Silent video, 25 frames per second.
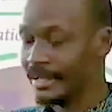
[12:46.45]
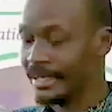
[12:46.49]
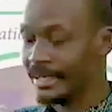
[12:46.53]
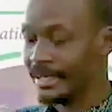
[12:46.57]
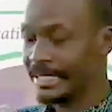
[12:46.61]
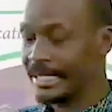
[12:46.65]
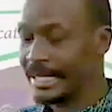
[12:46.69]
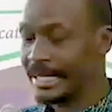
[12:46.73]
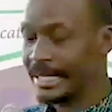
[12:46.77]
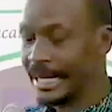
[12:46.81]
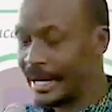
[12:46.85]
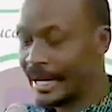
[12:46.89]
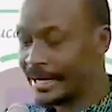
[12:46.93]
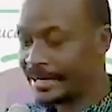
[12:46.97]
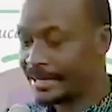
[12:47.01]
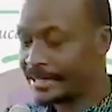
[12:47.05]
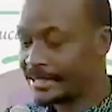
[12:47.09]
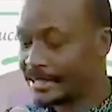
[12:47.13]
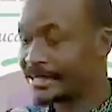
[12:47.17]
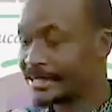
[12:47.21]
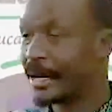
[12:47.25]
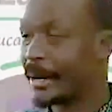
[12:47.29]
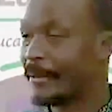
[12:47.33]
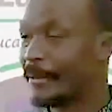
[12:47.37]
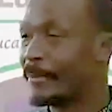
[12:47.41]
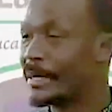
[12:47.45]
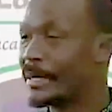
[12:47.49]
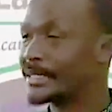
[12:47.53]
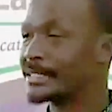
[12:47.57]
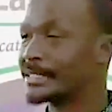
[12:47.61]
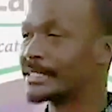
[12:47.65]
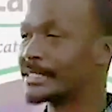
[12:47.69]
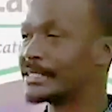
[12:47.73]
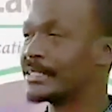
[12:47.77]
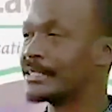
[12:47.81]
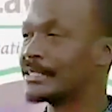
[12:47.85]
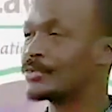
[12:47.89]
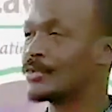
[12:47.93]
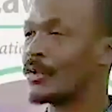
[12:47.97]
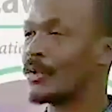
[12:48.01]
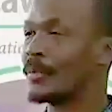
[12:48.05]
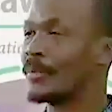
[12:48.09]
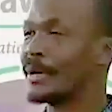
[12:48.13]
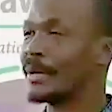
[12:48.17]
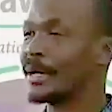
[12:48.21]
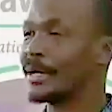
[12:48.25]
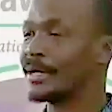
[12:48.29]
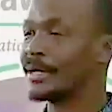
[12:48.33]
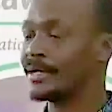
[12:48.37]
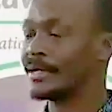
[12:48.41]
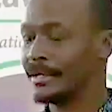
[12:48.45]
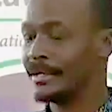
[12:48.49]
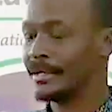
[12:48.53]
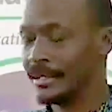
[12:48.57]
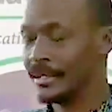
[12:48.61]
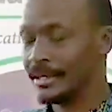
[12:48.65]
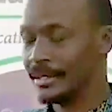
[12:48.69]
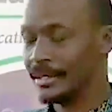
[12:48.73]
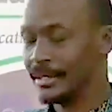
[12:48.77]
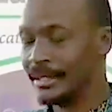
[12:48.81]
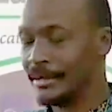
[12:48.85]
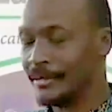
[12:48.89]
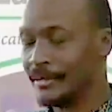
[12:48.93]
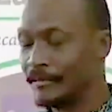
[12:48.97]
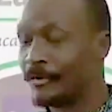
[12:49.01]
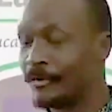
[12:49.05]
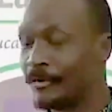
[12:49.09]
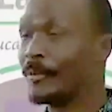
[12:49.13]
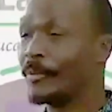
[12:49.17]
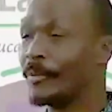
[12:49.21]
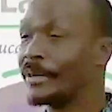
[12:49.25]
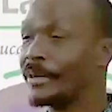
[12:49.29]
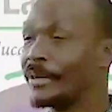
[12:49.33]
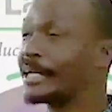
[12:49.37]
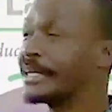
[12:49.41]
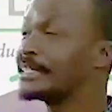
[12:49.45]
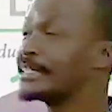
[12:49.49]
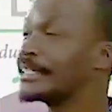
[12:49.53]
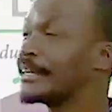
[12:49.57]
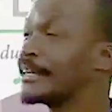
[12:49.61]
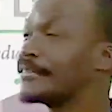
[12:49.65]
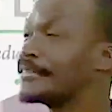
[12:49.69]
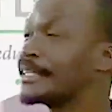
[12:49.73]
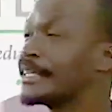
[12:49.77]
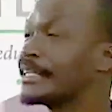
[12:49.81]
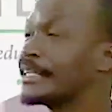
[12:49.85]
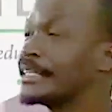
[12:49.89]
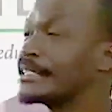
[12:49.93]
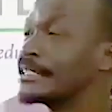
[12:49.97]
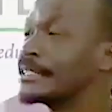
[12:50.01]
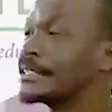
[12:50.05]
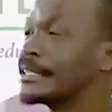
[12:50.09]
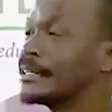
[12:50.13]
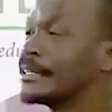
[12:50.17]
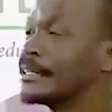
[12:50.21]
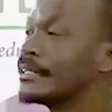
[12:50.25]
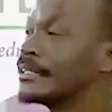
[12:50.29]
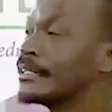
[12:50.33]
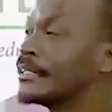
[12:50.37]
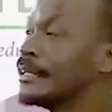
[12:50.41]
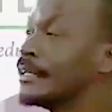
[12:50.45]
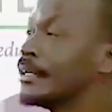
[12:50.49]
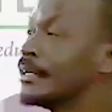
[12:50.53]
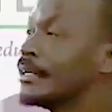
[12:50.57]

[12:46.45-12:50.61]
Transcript: denies capacity to obey the four models I've suggested,